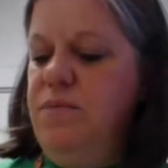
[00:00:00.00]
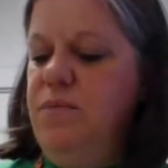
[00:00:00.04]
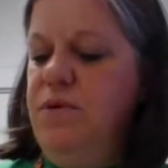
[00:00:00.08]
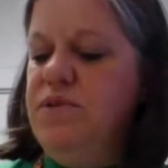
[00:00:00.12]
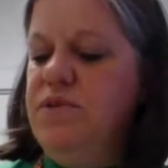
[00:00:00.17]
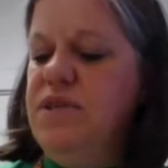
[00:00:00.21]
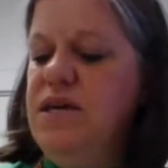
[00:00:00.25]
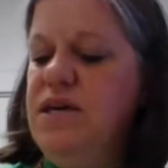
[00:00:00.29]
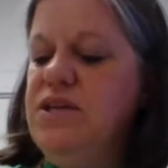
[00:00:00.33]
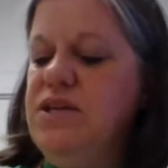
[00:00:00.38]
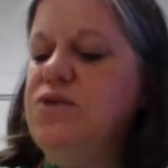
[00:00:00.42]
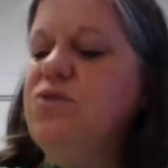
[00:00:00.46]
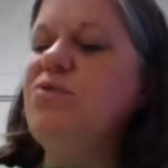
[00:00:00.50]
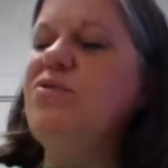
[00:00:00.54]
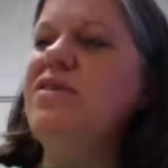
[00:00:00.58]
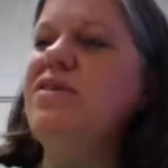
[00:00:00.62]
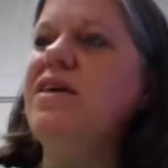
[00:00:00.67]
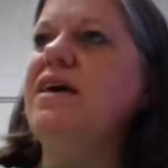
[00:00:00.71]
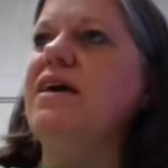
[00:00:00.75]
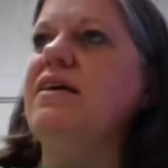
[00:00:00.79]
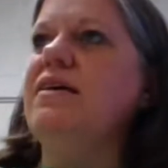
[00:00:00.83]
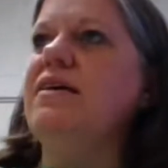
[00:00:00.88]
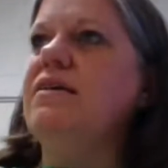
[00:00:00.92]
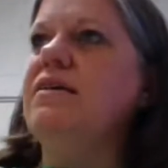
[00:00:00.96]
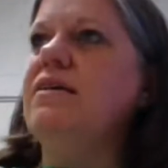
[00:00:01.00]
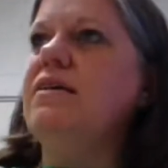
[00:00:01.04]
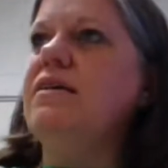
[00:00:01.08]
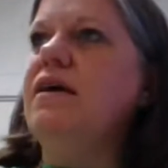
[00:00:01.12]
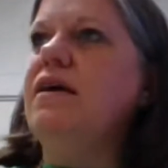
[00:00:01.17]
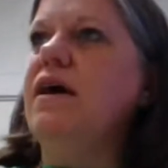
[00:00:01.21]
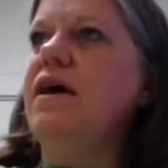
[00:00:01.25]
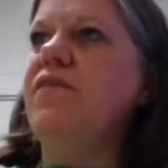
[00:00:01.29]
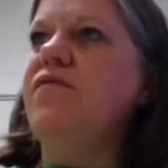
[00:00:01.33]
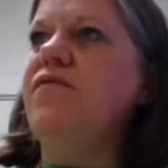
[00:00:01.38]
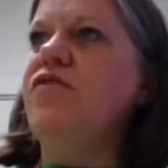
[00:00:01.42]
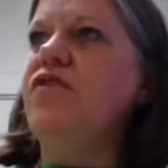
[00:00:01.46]
But they knew then,
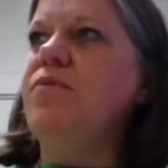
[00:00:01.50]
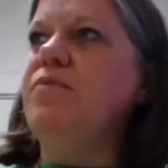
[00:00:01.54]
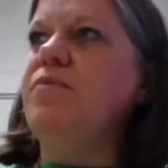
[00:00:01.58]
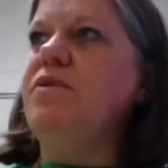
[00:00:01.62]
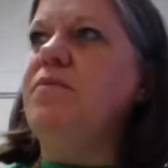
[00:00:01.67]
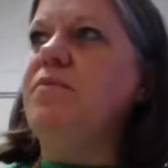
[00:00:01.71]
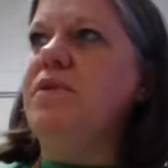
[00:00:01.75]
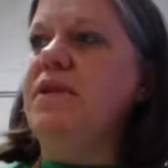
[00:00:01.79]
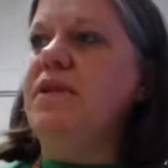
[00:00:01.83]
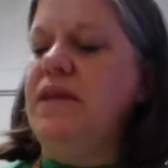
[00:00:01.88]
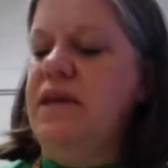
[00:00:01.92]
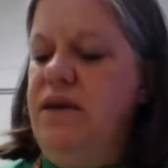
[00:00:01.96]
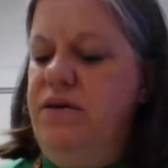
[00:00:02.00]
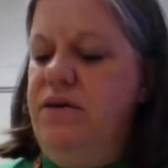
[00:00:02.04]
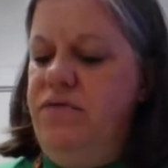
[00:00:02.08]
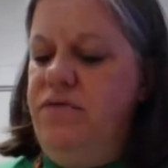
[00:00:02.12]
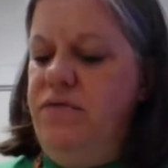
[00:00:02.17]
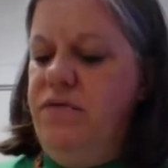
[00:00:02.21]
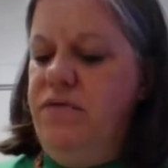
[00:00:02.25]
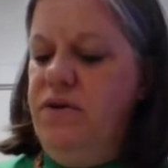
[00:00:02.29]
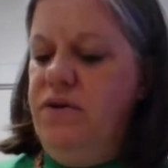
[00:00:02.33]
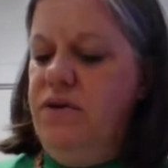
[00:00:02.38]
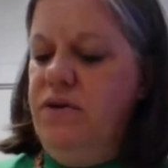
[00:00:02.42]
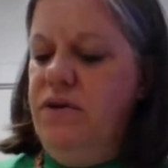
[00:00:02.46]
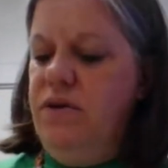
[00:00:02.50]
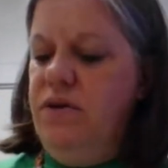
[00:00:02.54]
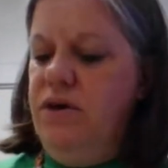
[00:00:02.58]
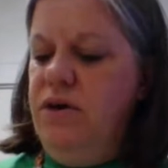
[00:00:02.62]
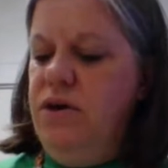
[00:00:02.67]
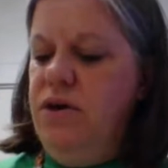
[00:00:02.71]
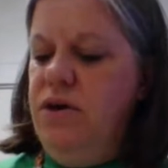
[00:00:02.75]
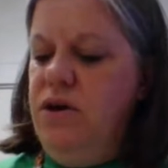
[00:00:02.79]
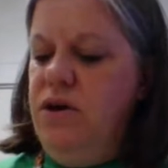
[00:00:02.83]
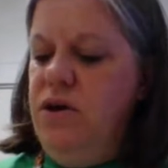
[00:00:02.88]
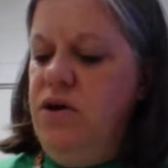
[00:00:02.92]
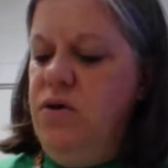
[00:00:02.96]
I firmly believe.
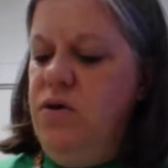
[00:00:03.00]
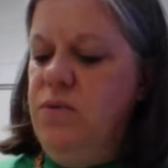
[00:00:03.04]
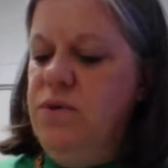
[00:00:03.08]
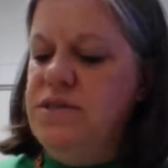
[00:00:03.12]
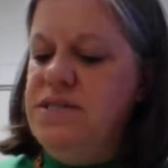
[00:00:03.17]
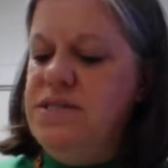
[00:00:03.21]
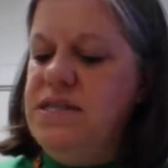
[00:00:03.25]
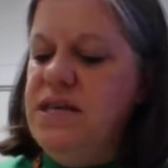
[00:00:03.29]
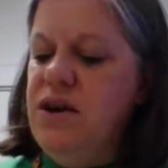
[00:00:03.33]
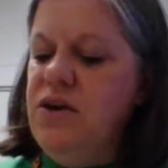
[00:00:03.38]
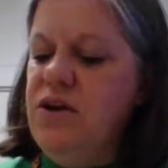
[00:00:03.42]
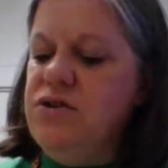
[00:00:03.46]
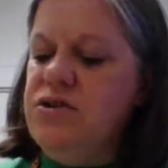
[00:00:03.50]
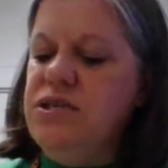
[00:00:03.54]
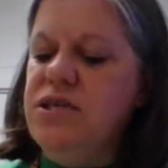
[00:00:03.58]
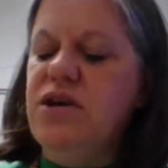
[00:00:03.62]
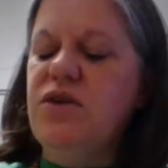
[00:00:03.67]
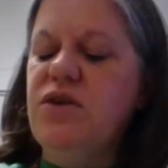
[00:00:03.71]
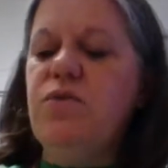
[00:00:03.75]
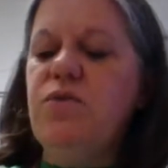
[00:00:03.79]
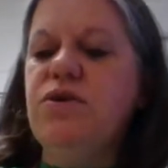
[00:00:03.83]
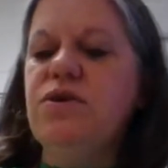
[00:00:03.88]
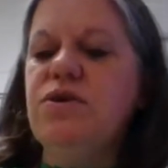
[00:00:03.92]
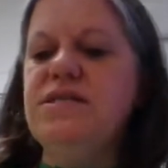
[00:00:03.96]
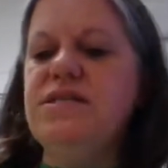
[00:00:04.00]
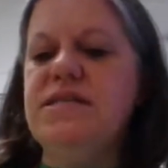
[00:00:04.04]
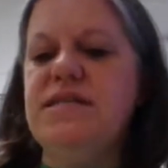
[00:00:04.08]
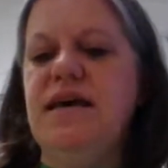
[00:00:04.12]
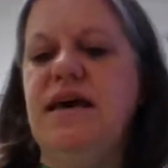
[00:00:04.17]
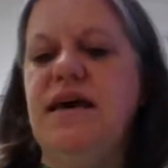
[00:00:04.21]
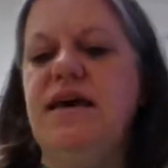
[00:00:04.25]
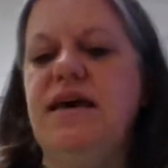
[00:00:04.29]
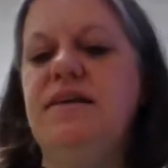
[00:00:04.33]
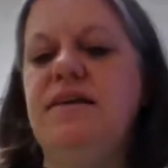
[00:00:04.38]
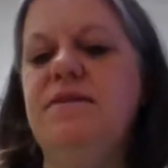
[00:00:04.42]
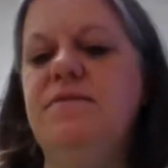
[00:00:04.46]
With scarcely a word
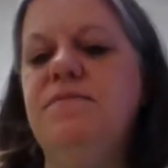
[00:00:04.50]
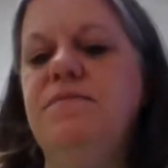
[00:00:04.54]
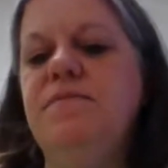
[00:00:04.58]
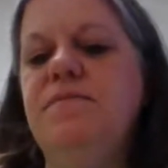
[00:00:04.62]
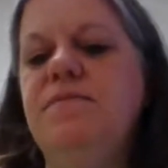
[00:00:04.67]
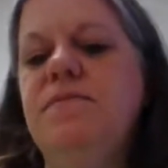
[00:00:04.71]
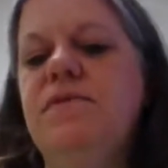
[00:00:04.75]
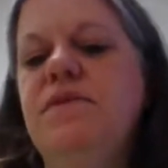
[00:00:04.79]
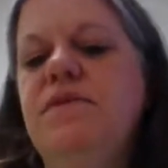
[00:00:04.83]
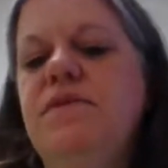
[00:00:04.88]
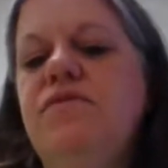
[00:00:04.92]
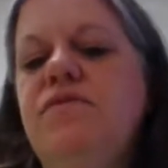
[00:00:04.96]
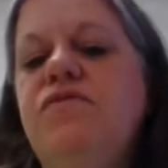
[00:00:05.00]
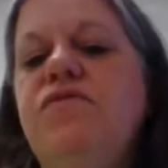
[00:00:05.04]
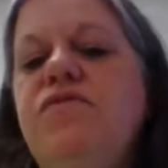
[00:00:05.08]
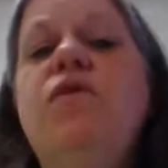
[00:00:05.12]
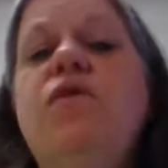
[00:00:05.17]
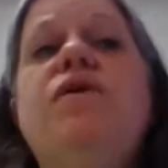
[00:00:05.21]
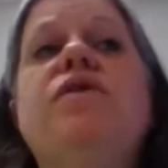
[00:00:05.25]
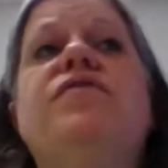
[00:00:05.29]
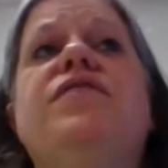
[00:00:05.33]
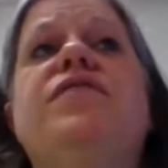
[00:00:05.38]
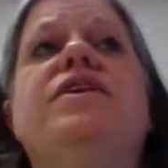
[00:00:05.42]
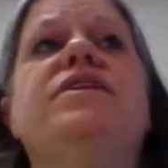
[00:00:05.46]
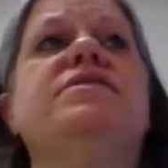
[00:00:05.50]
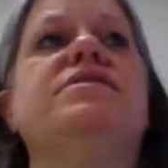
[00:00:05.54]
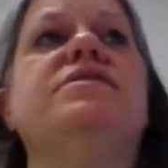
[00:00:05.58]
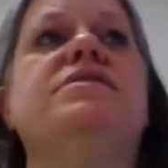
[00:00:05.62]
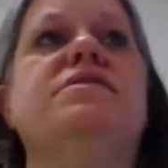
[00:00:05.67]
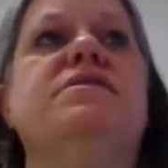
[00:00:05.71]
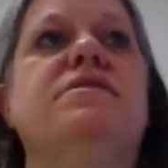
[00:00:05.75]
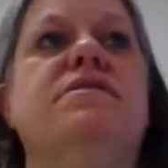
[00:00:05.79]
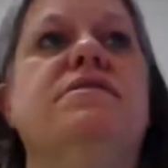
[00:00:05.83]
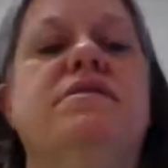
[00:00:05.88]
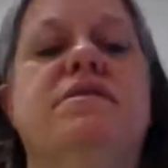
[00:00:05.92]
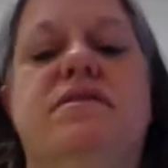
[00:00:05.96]
said, four of
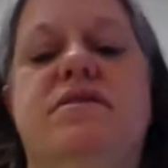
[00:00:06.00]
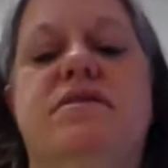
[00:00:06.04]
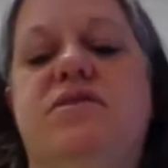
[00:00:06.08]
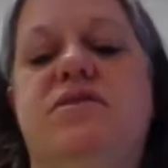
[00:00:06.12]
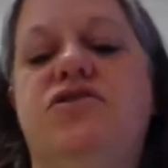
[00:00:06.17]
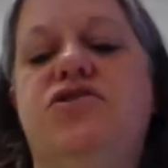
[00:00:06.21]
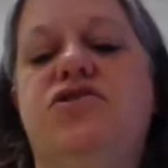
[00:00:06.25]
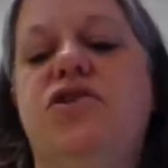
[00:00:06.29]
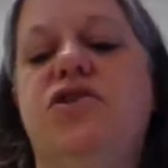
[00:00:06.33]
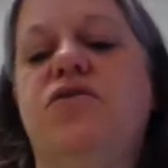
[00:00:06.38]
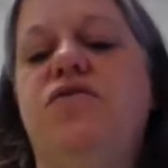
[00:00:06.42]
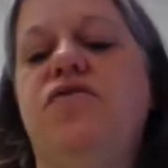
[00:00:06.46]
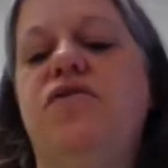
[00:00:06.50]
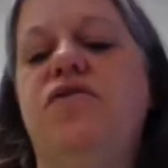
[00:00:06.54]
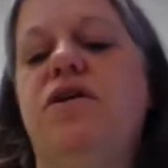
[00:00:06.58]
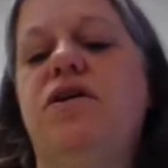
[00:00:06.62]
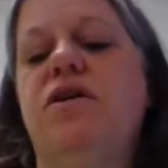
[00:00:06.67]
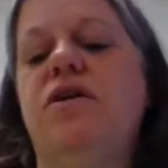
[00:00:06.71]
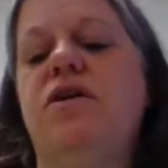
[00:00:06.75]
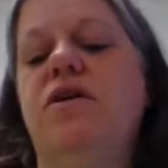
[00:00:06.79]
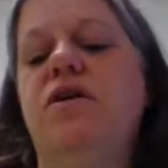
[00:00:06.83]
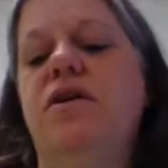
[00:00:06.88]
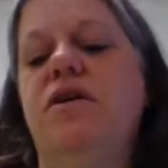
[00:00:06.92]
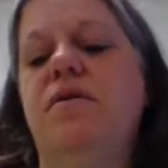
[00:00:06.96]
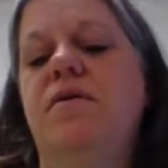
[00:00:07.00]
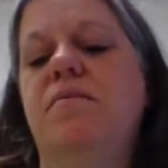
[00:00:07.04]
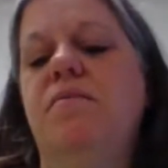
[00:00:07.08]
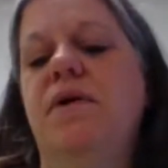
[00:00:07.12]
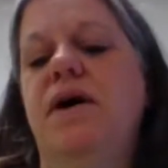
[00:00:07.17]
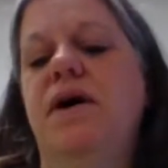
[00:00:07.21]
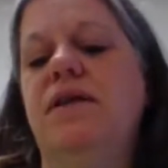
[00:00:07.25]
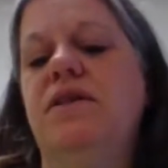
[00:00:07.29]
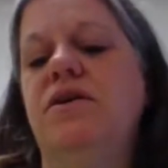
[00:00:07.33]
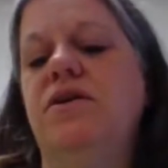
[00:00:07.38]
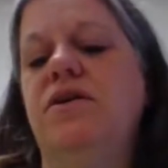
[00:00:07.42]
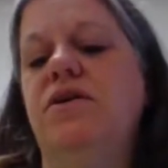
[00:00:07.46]
us, the chauffeur,
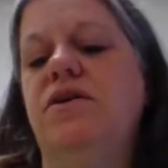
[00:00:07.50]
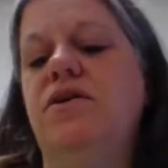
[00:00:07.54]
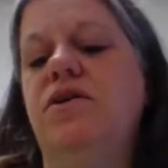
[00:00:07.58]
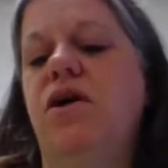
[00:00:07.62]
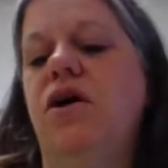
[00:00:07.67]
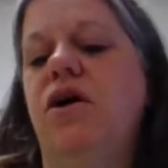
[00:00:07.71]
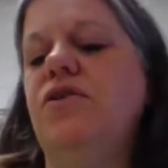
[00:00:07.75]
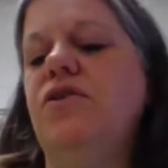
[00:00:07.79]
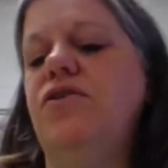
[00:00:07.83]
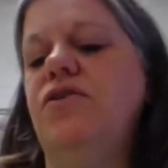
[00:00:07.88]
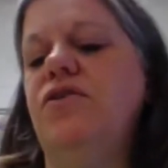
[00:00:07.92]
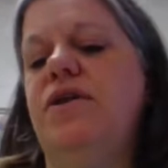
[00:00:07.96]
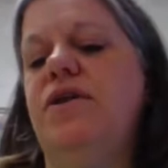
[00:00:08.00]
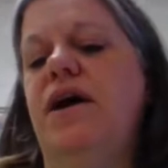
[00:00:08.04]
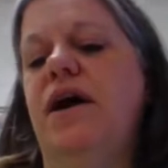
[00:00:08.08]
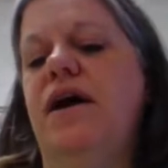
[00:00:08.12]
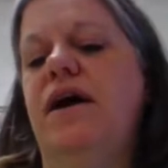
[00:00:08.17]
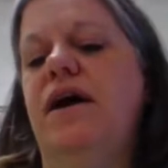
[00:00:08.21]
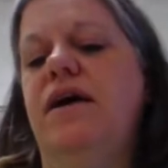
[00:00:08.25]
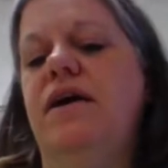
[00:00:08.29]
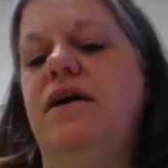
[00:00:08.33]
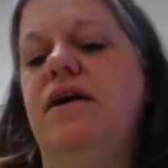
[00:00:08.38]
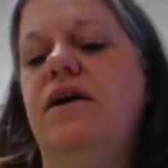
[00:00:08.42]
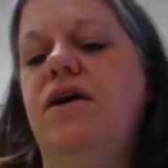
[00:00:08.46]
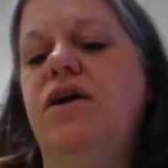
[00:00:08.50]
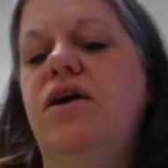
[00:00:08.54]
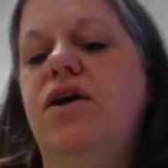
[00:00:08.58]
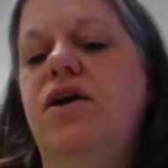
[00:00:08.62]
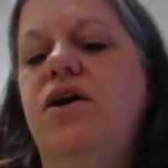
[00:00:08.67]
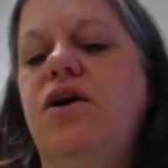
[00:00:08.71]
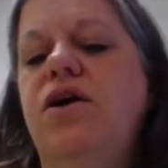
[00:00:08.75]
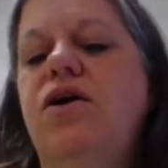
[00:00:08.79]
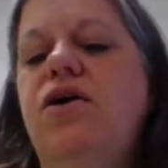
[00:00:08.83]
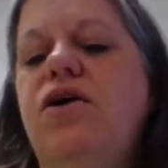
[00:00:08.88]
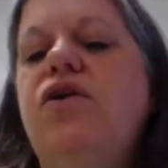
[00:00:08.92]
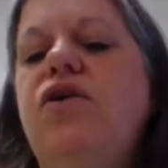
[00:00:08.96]
butler, gardener, and I,
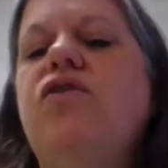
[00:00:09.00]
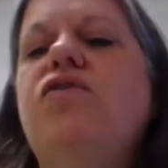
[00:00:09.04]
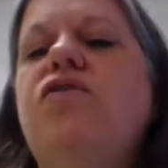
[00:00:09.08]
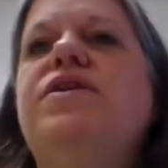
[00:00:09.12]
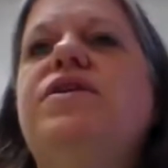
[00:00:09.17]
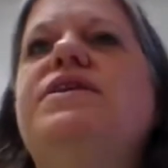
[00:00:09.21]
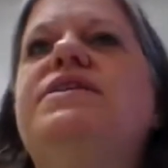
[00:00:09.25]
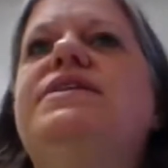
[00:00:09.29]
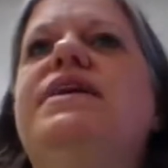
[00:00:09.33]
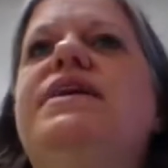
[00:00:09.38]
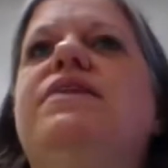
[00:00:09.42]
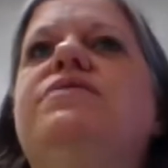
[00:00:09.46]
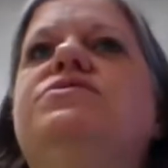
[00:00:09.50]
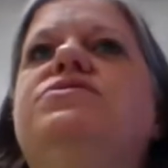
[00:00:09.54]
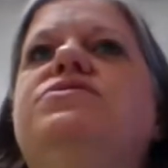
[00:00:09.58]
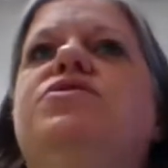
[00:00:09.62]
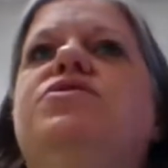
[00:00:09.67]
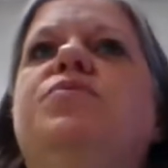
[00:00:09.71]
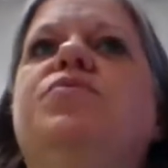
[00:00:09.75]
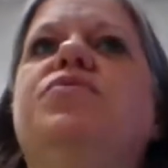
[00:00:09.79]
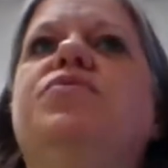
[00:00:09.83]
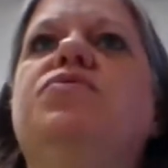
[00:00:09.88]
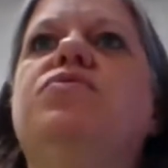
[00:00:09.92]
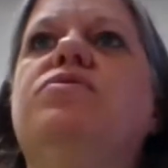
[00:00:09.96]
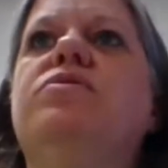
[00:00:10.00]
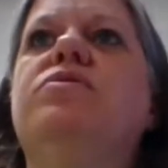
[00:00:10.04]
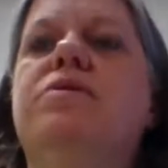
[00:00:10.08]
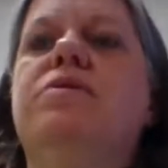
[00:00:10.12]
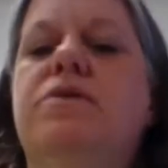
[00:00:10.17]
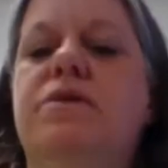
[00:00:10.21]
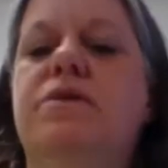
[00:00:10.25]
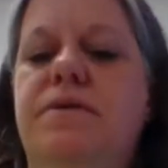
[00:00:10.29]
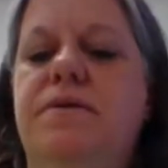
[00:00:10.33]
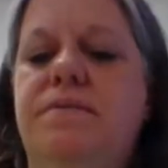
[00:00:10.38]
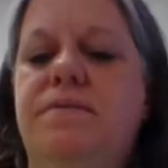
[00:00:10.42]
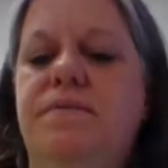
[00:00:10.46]
hurried down to the
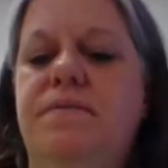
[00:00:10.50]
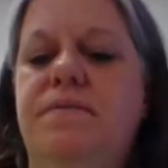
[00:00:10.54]
pool.